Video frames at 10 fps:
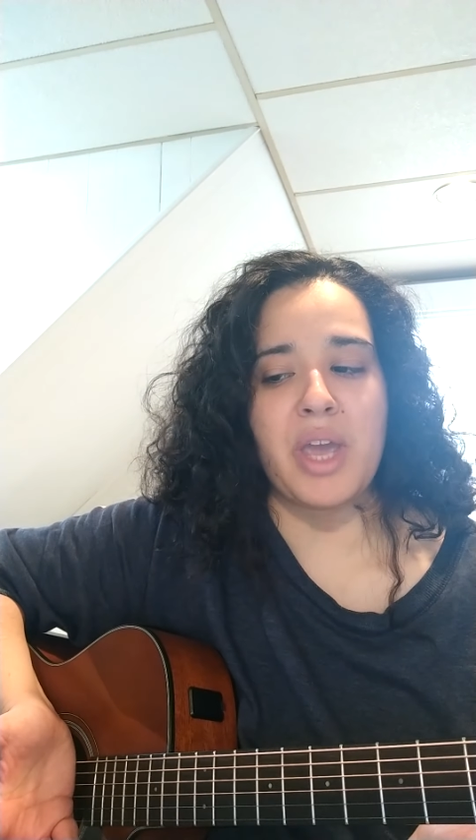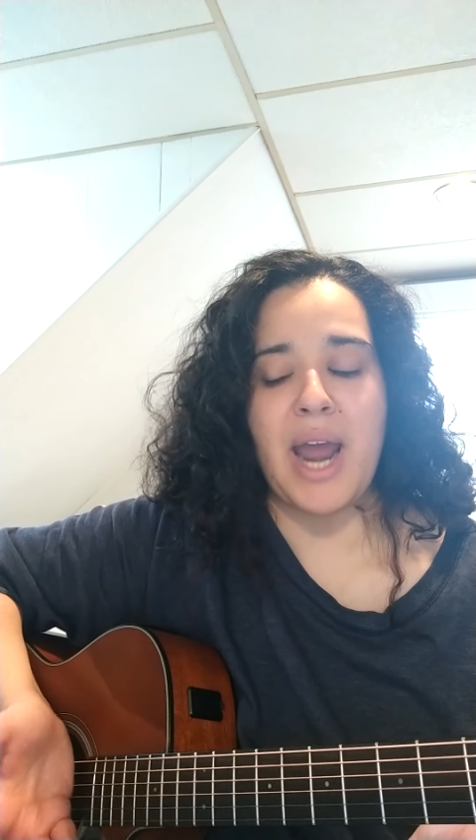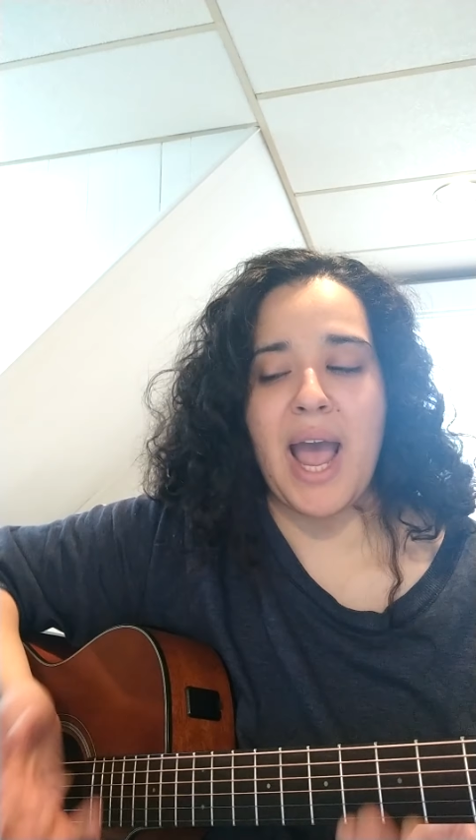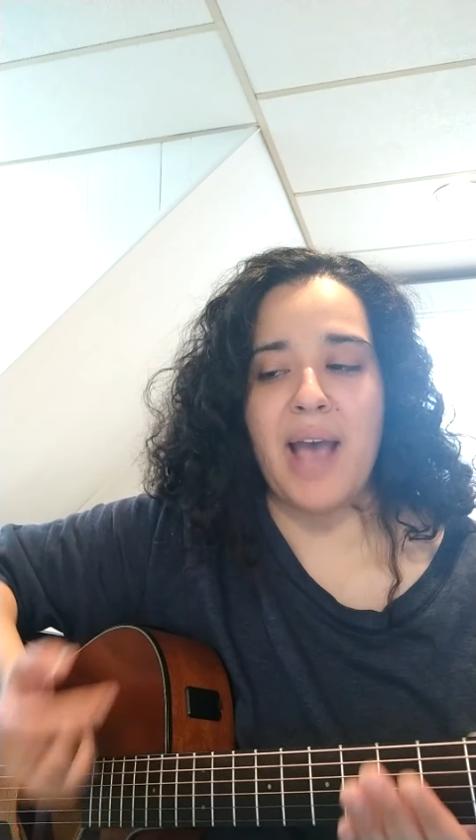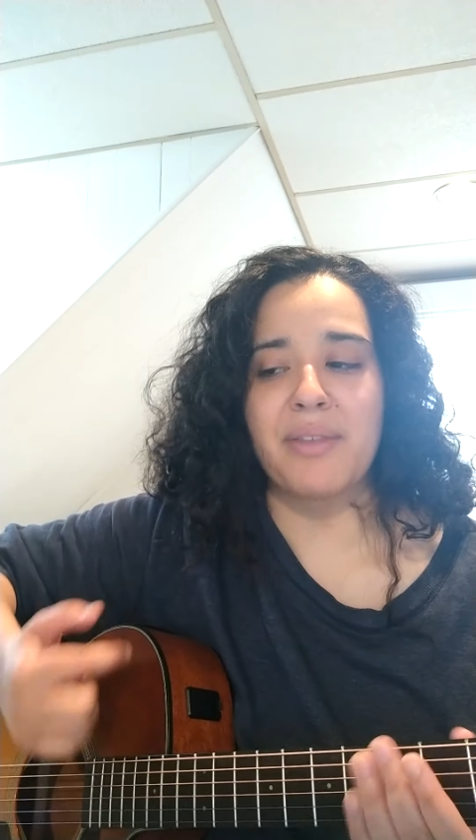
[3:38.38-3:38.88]
it
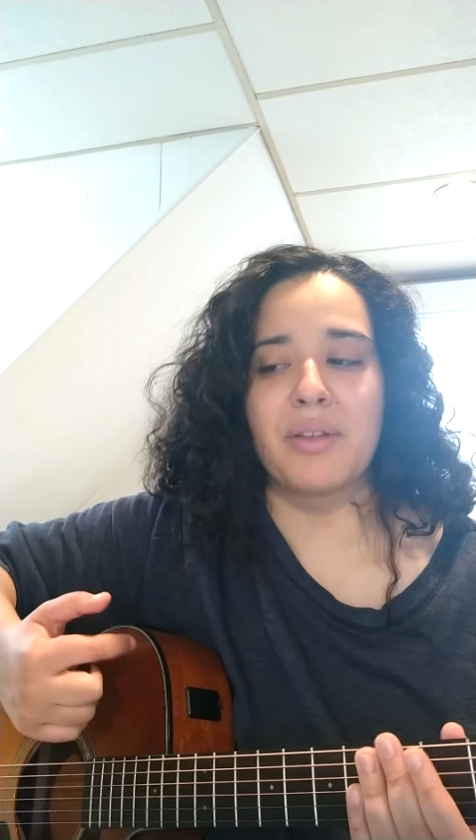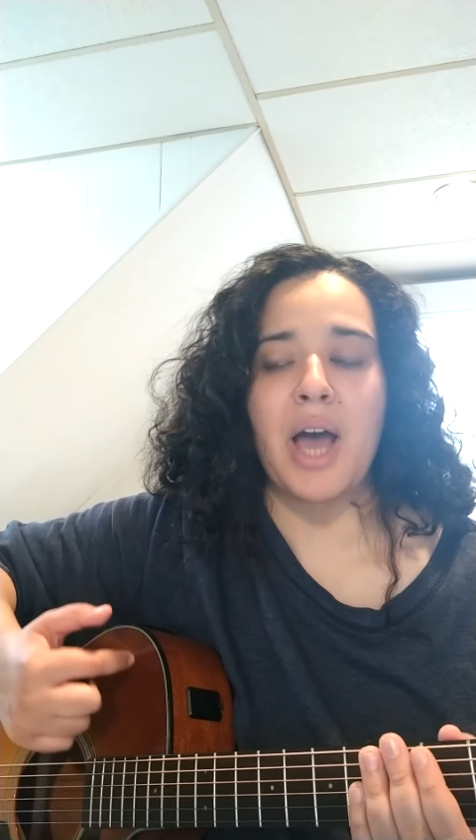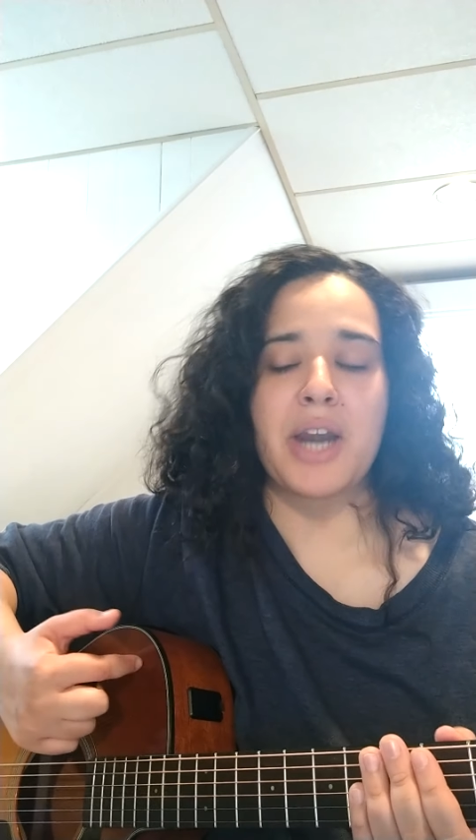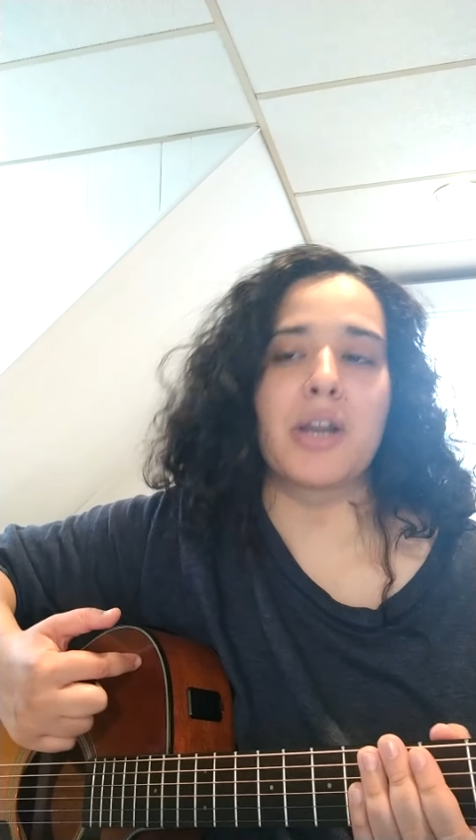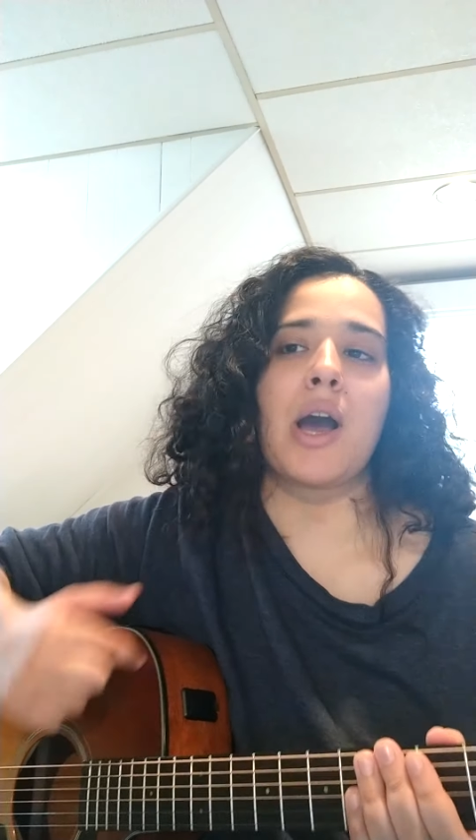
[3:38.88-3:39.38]
has a
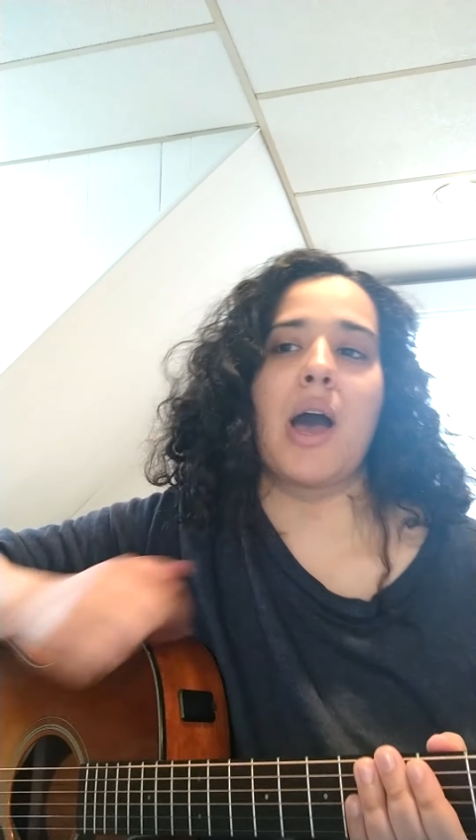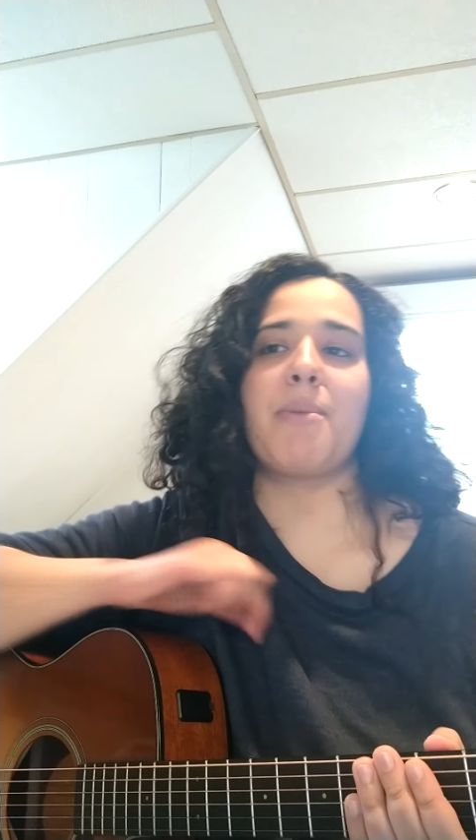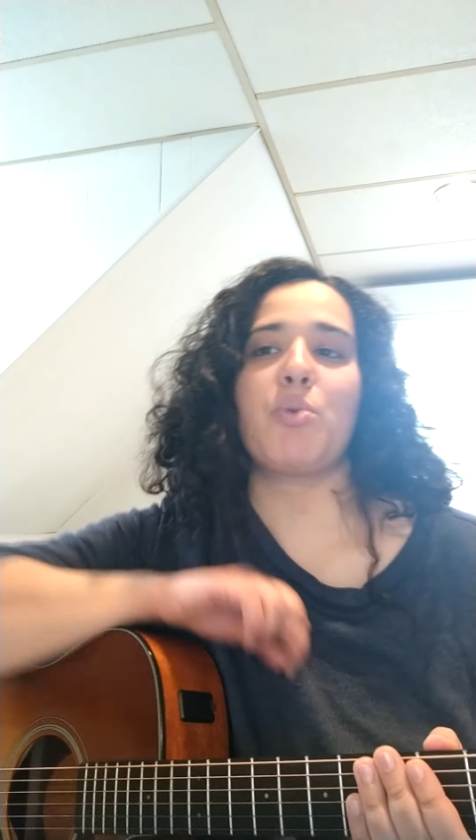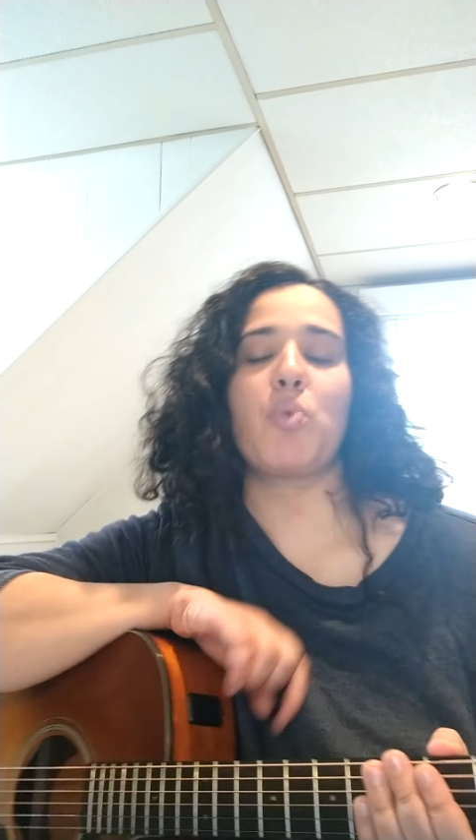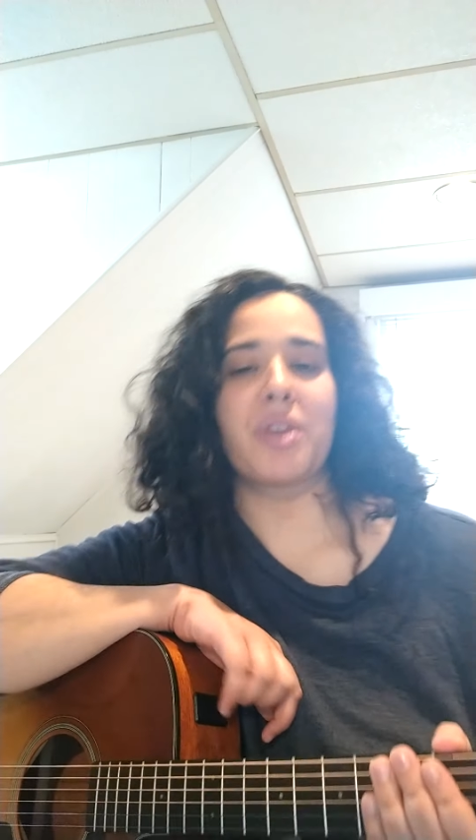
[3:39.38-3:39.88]
lot in
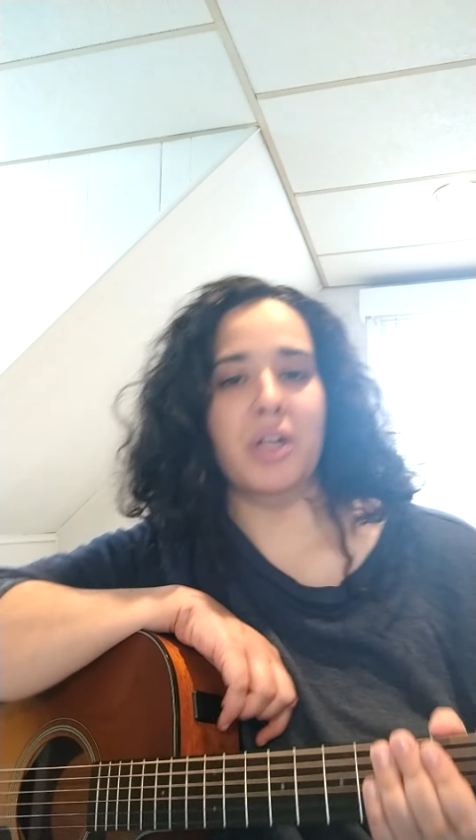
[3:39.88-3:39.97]
common with a